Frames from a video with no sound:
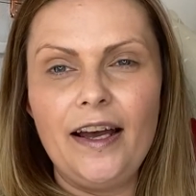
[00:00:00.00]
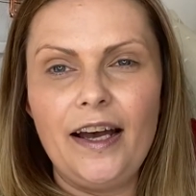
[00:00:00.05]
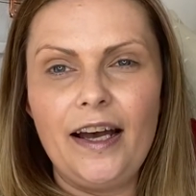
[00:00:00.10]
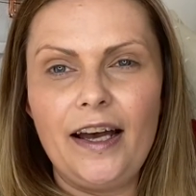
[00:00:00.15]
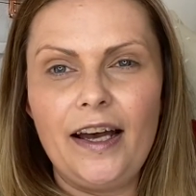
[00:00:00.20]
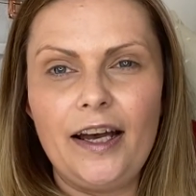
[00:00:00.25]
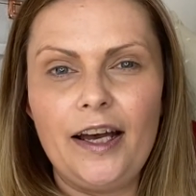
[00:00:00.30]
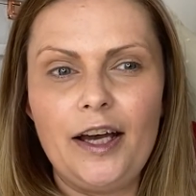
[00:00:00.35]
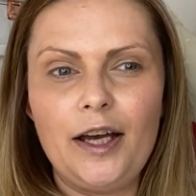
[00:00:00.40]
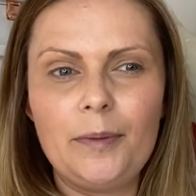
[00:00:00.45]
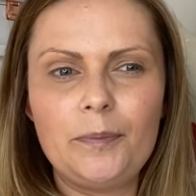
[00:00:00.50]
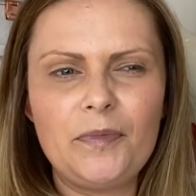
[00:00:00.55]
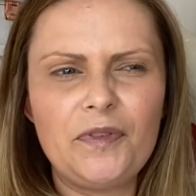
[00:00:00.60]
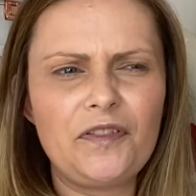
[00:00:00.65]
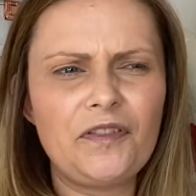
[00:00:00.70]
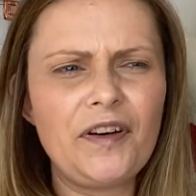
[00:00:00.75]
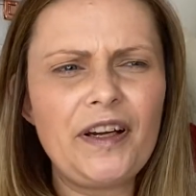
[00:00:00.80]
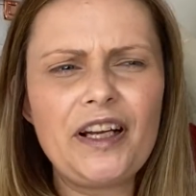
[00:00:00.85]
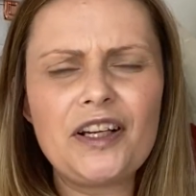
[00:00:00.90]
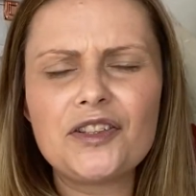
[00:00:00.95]
um,
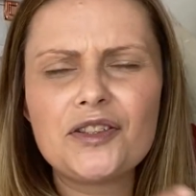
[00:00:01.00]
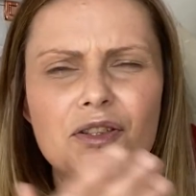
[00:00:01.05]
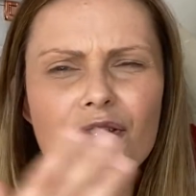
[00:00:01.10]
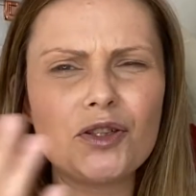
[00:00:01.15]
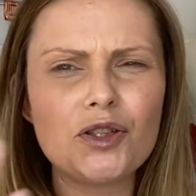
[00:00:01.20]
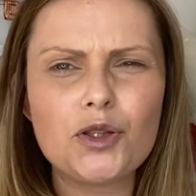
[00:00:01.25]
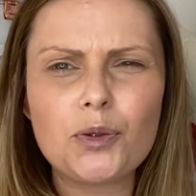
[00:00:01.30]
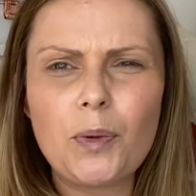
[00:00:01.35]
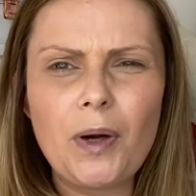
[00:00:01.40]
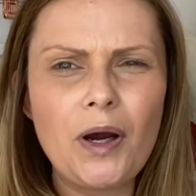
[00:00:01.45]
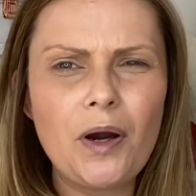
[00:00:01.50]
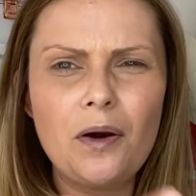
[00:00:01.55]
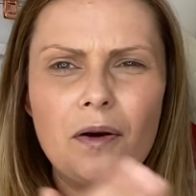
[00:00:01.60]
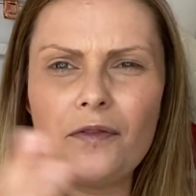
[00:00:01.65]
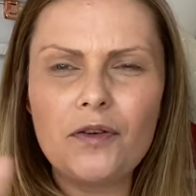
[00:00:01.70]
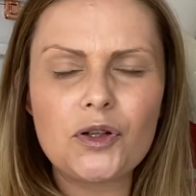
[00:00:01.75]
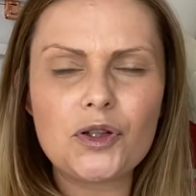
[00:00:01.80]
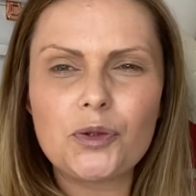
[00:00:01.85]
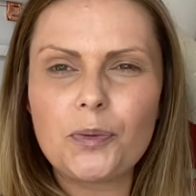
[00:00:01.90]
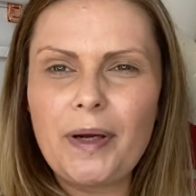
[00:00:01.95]
three hundred and twelve
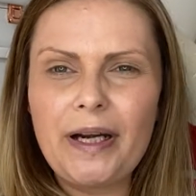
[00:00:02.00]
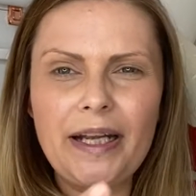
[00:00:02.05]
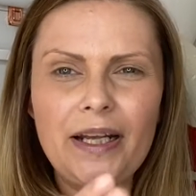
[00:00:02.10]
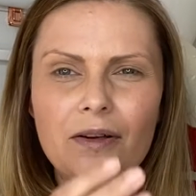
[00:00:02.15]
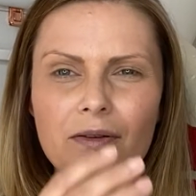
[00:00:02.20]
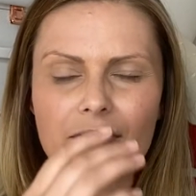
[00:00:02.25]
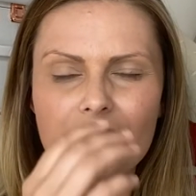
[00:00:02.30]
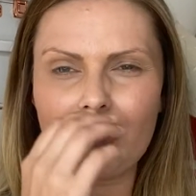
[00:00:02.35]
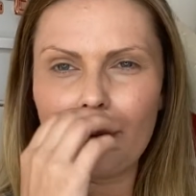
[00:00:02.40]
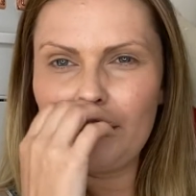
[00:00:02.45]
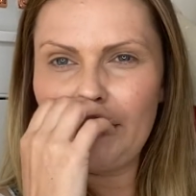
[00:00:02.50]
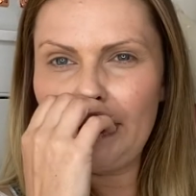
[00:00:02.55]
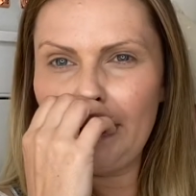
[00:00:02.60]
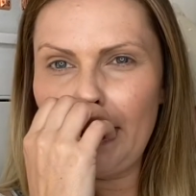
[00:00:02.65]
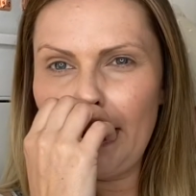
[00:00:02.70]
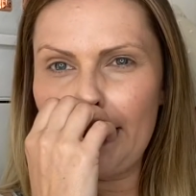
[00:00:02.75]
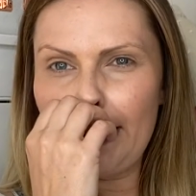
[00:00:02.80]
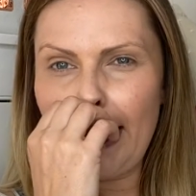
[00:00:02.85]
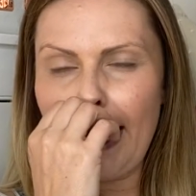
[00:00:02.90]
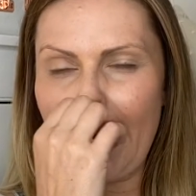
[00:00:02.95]
or twenty or something
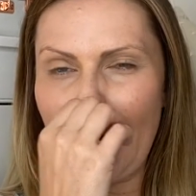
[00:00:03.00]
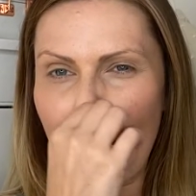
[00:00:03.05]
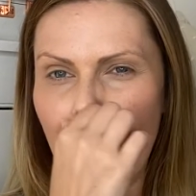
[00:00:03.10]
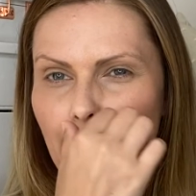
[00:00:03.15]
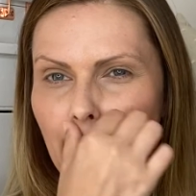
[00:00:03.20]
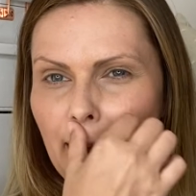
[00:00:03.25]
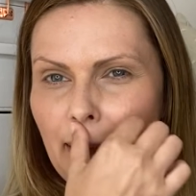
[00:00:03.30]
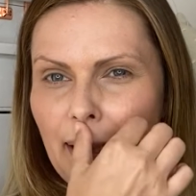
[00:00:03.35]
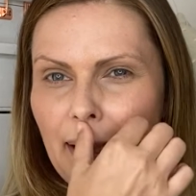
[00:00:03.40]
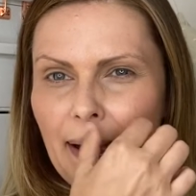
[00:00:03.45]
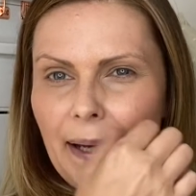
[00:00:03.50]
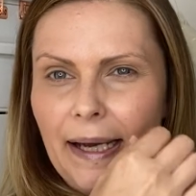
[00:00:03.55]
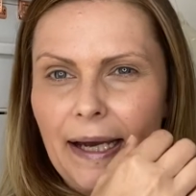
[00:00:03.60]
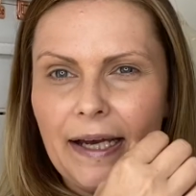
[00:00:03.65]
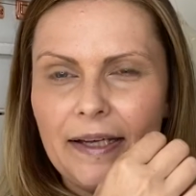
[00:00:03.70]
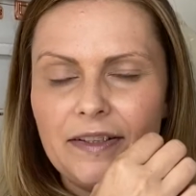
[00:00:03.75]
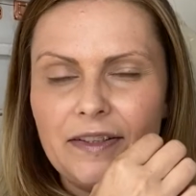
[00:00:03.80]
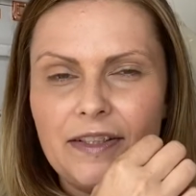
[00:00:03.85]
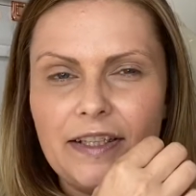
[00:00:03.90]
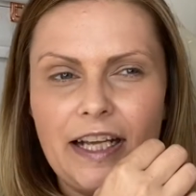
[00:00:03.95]
like that,
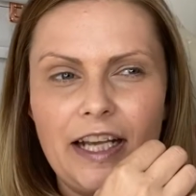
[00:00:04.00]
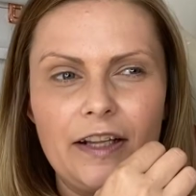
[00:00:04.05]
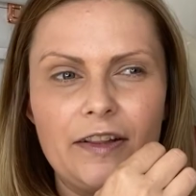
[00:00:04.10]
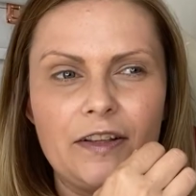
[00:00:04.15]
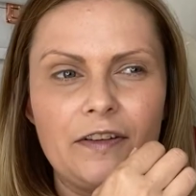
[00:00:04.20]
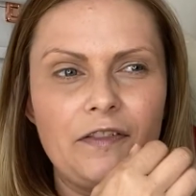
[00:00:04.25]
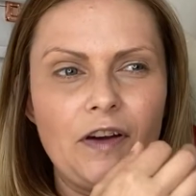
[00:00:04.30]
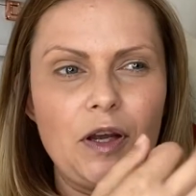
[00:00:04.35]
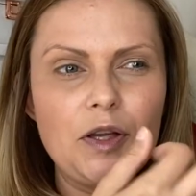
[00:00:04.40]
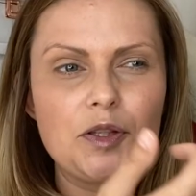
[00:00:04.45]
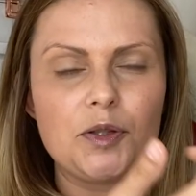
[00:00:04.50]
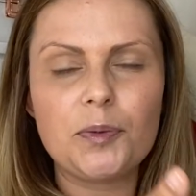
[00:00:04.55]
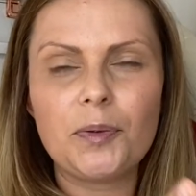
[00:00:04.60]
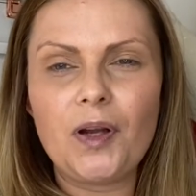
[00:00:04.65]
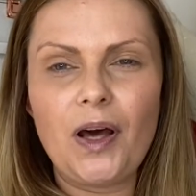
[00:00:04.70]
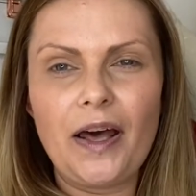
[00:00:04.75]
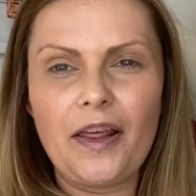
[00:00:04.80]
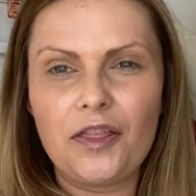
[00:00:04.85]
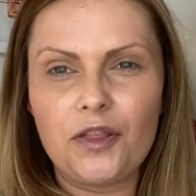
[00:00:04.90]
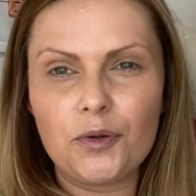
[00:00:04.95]
and it, the votes were
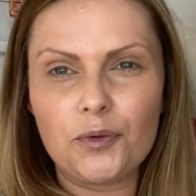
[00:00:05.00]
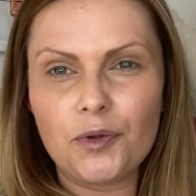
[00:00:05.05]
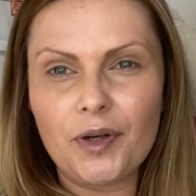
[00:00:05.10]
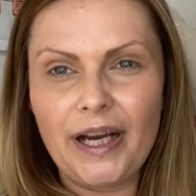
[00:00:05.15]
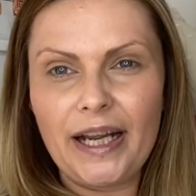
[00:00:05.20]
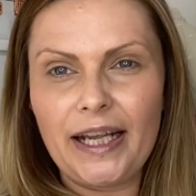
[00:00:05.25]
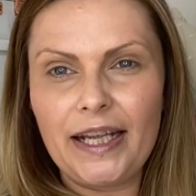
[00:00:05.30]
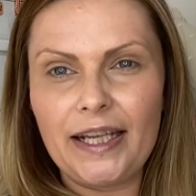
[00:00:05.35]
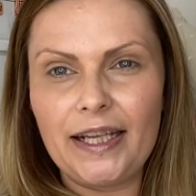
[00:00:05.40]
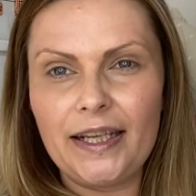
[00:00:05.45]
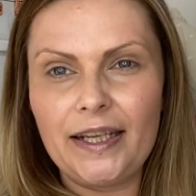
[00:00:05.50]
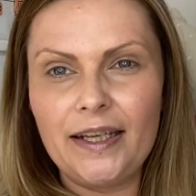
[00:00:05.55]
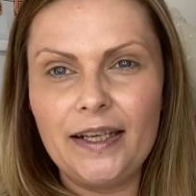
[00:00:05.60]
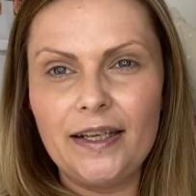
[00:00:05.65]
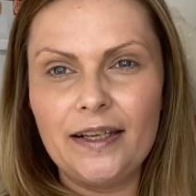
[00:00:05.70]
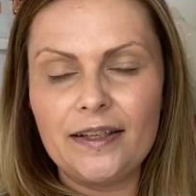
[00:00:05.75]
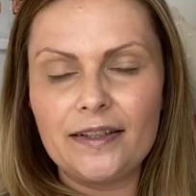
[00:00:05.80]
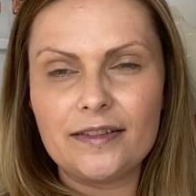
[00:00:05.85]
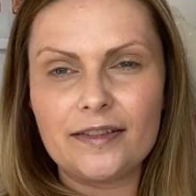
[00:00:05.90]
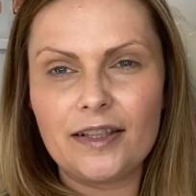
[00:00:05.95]
like three
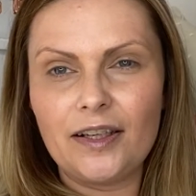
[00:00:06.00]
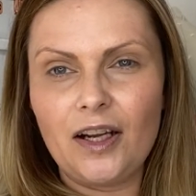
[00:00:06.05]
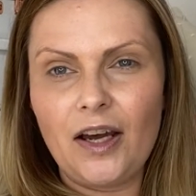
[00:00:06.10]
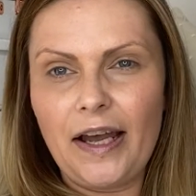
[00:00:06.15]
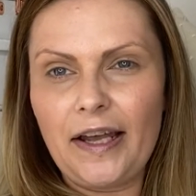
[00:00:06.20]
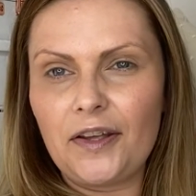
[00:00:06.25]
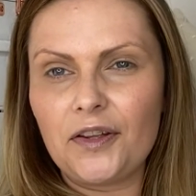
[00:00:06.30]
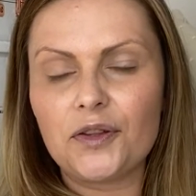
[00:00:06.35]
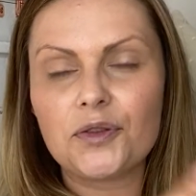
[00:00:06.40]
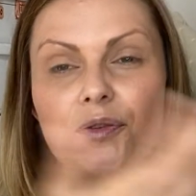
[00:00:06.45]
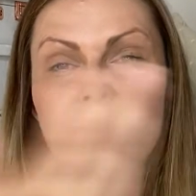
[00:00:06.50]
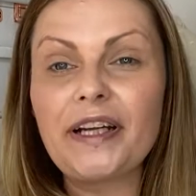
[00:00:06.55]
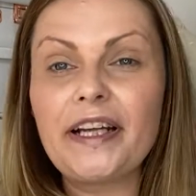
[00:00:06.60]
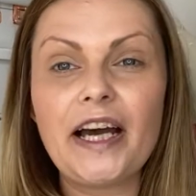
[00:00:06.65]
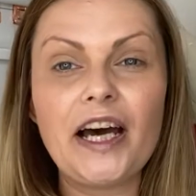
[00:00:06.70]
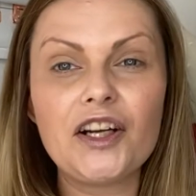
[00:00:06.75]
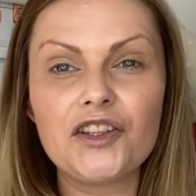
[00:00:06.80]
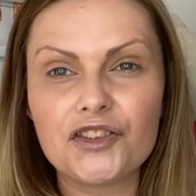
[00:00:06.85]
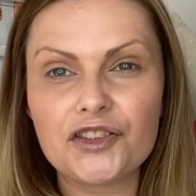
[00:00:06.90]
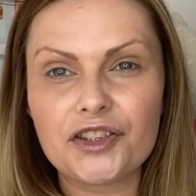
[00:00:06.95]
to like three
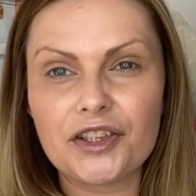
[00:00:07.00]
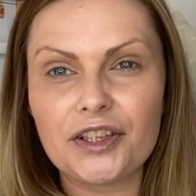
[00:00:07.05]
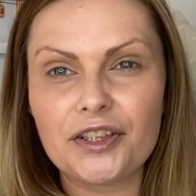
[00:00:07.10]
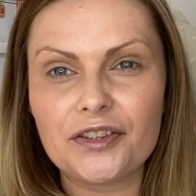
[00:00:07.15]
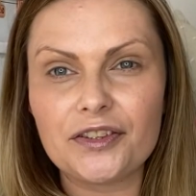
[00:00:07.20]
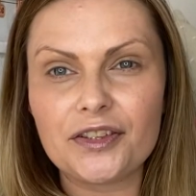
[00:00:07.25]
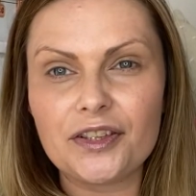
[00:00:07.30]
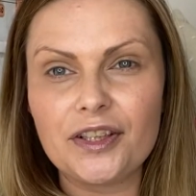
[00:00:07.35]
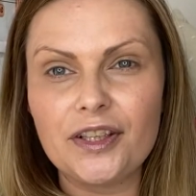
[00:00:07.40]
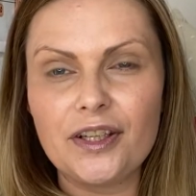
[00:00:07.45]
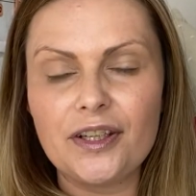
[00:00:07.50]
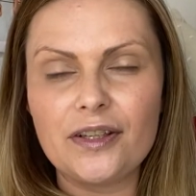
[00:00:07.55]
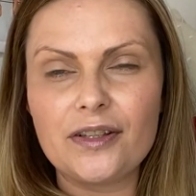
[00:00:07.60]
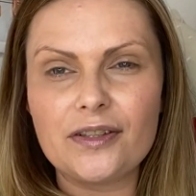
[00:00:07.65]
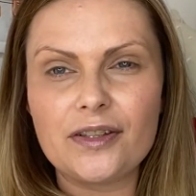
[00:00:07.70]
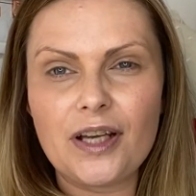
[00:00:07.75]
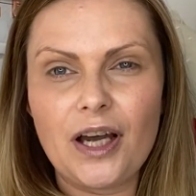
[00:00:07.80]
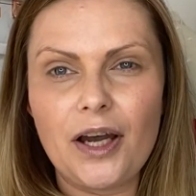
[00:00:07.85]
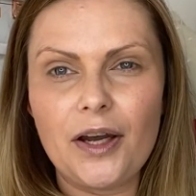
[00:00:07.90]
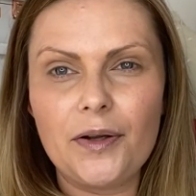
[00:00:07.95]
hundred.
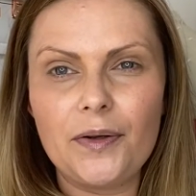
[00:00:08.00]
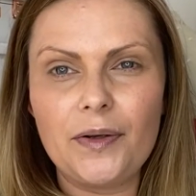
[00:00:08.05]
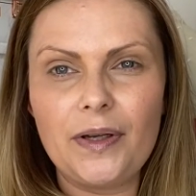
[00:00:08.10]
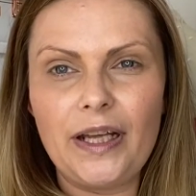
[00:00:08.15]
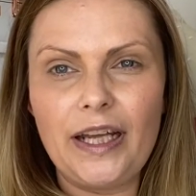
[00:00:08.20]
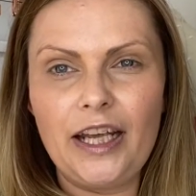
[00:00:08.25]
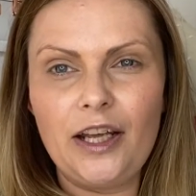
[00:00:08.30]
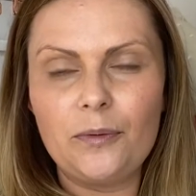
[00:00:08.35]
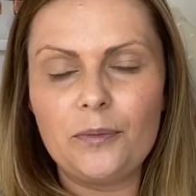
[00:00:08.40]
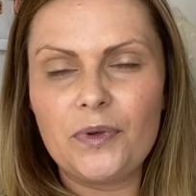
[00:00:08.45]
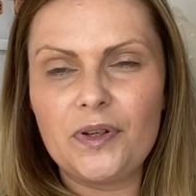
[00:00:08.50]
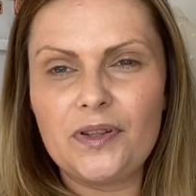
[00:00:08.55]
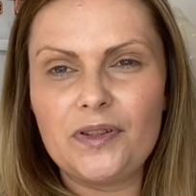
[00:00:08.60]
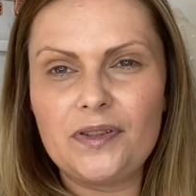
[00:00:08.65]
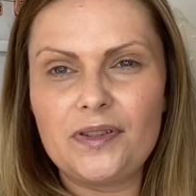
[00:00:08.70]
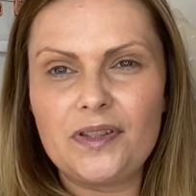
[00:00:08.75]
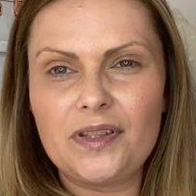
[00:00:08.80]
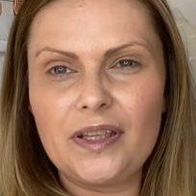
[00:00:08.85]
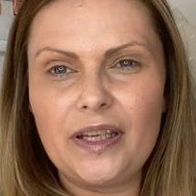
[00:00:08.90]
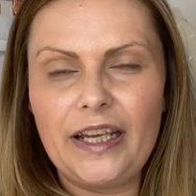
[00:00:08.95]
So it
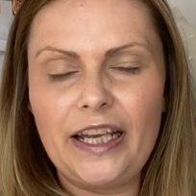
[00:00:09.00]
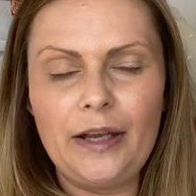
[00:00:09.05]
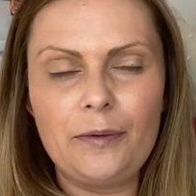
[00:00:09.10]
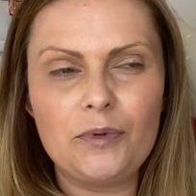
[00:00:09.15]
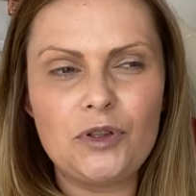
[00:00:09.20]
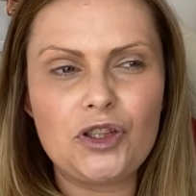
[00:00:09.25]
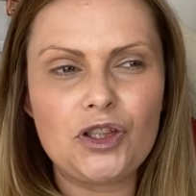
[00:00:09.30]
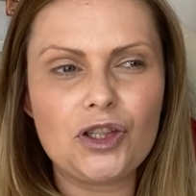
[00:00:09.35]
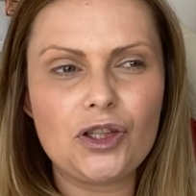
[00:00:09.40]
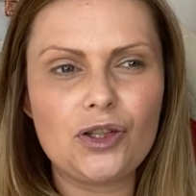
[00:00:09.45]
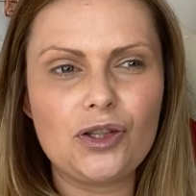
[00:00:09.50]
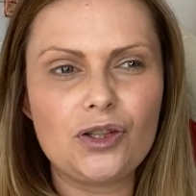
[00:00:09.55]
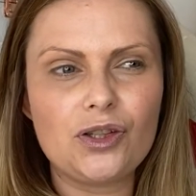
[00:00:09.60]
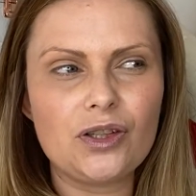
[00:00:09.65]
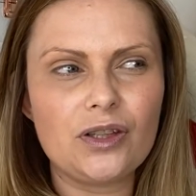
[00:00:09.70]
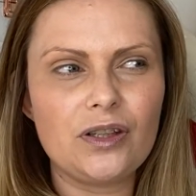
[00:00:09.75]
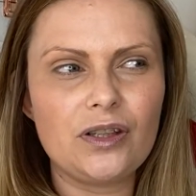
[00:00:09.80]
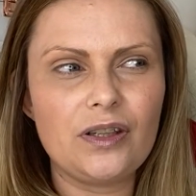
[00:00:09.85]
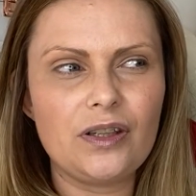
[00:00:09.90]
was it was just